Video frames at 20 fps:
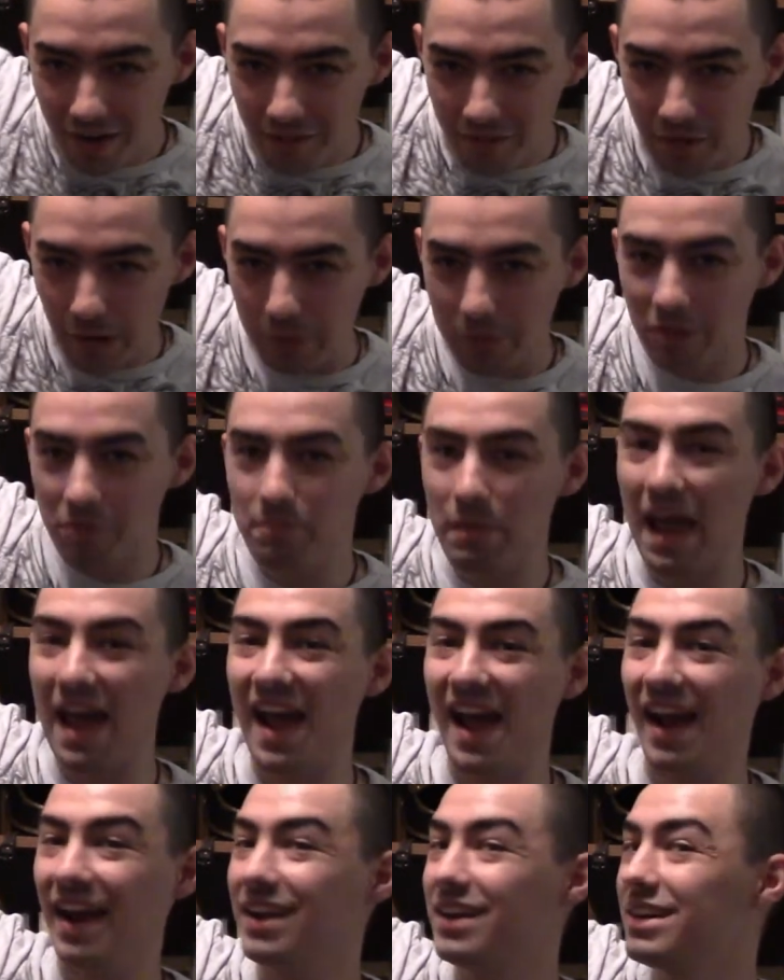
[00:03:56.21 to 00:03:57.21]
from his
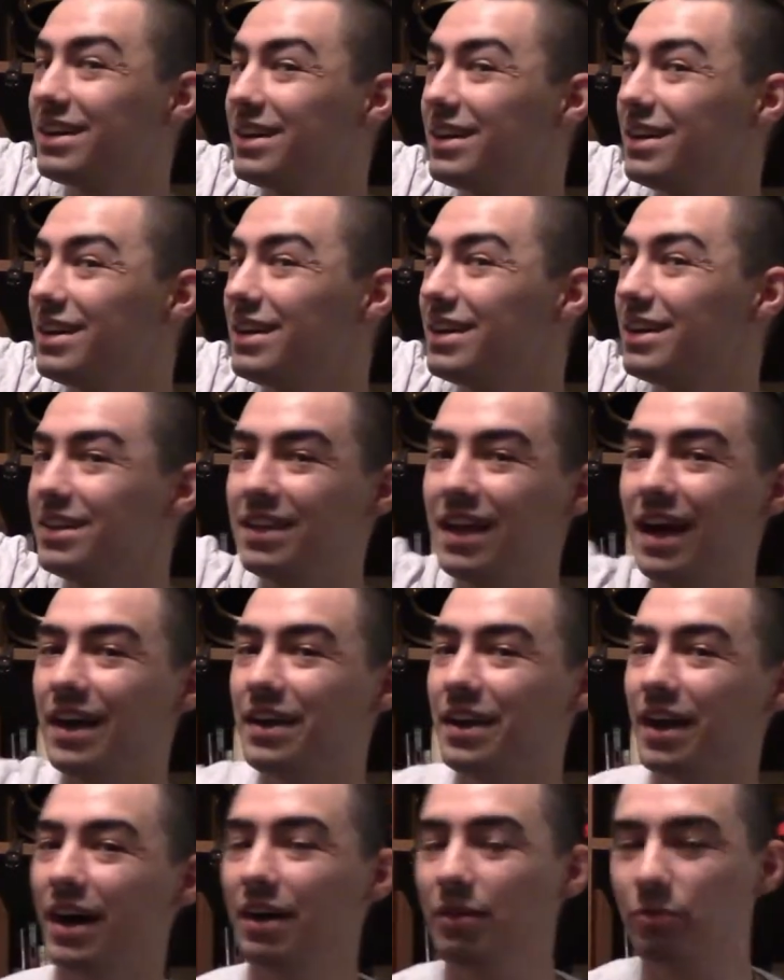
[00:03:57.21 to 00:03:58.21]
back, yeah,
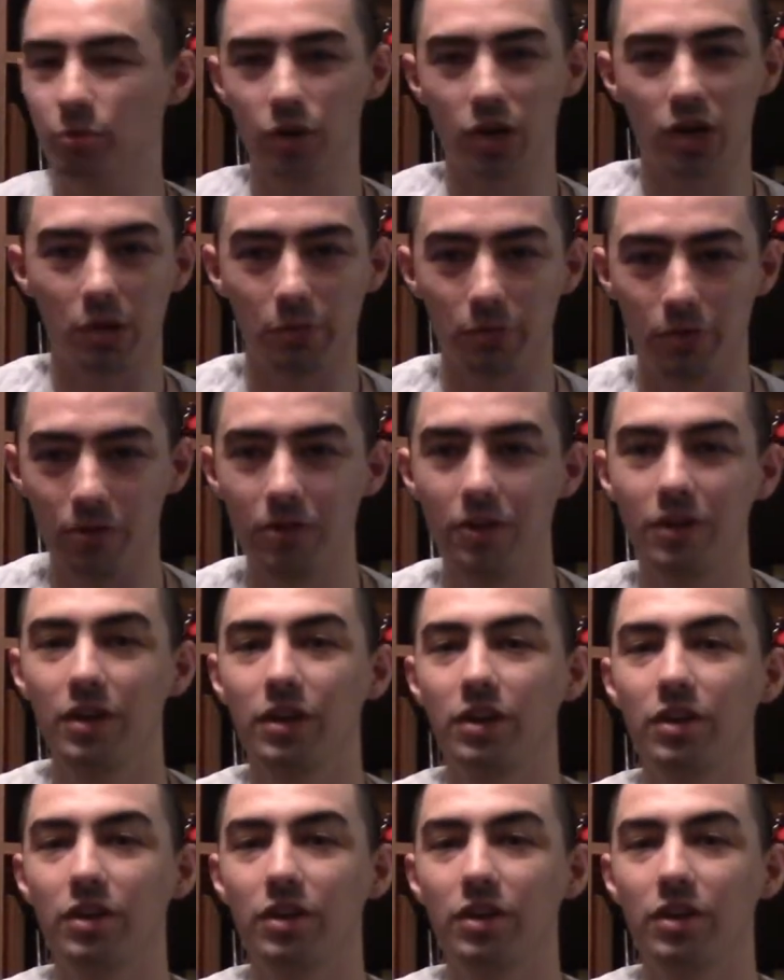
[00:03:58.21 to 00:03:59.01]
not workable.